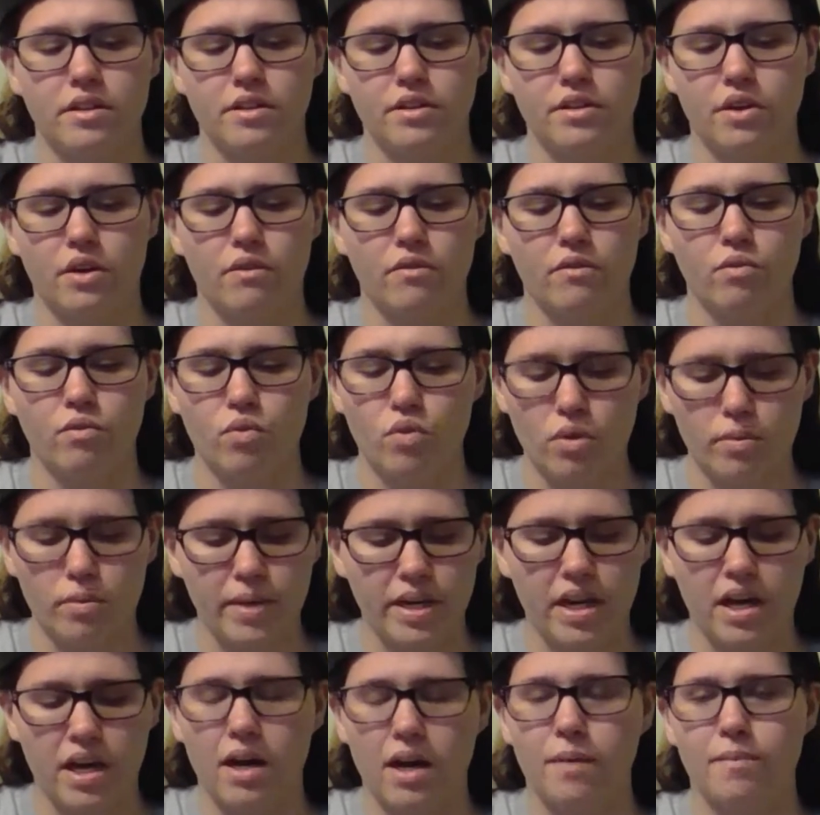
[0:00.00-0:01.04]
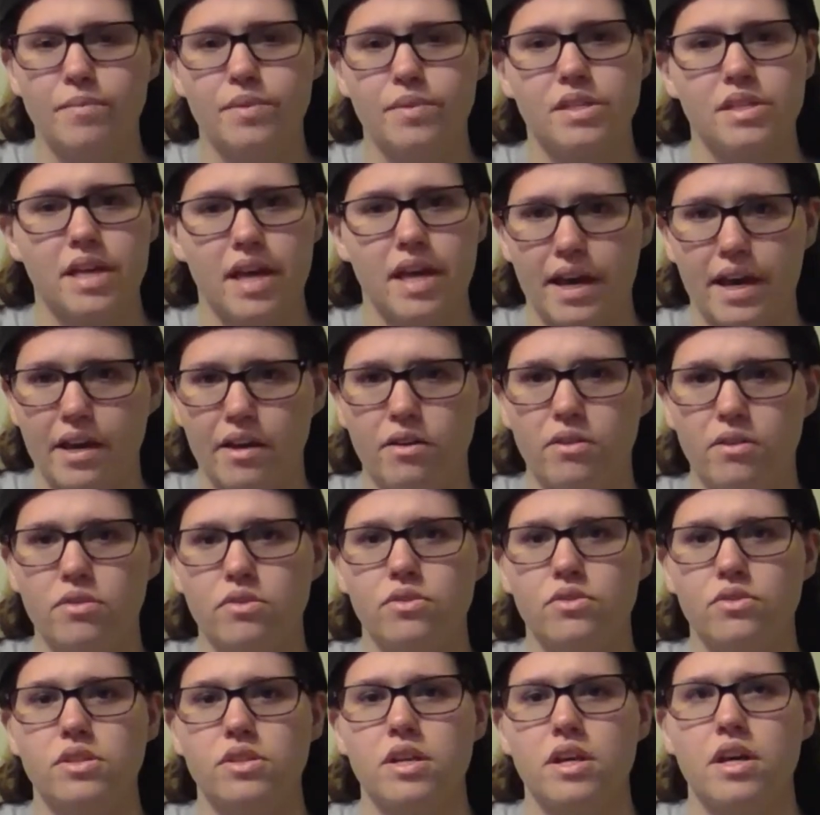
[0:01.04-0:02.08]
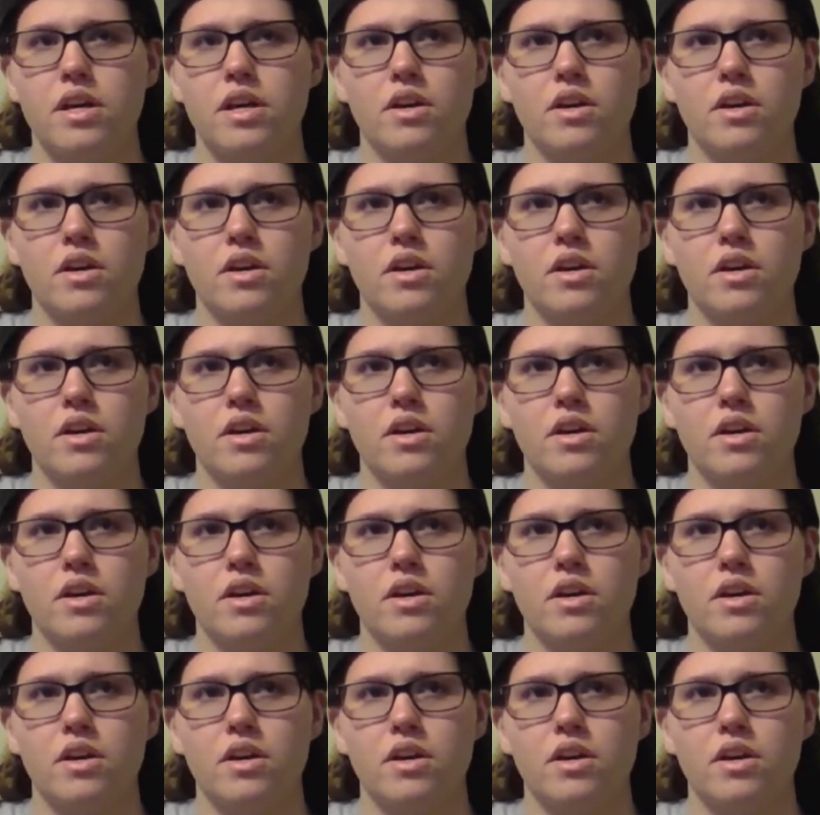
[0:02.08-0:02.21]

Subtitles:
of warming up, scales,